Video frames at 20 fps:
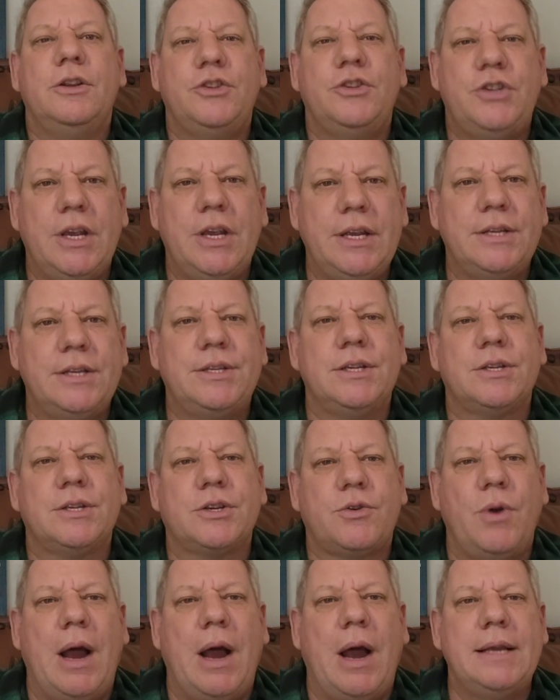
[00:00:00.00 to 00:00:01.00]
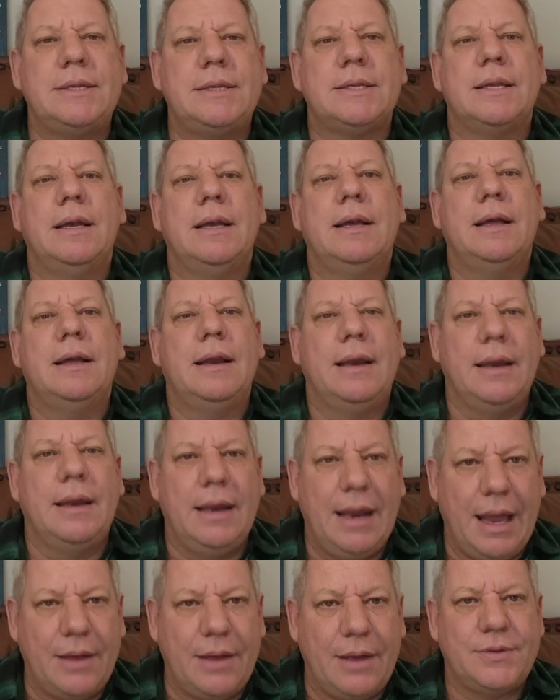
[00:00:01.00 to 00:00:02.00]
Jesus Christ
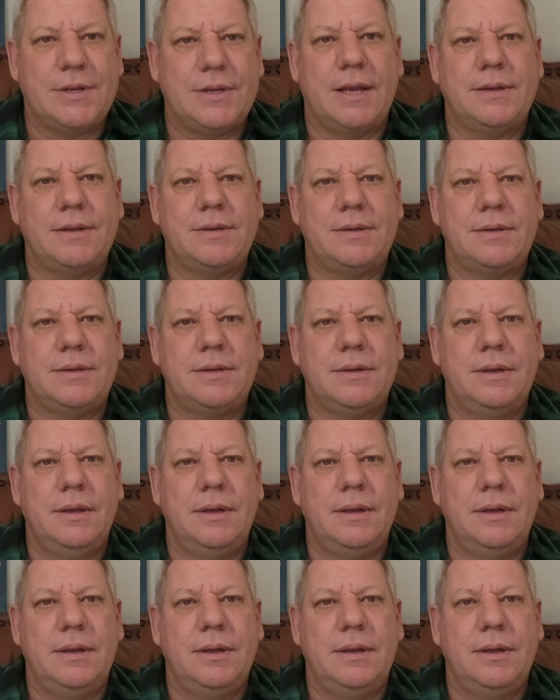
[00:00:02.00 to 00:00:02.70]
loves us.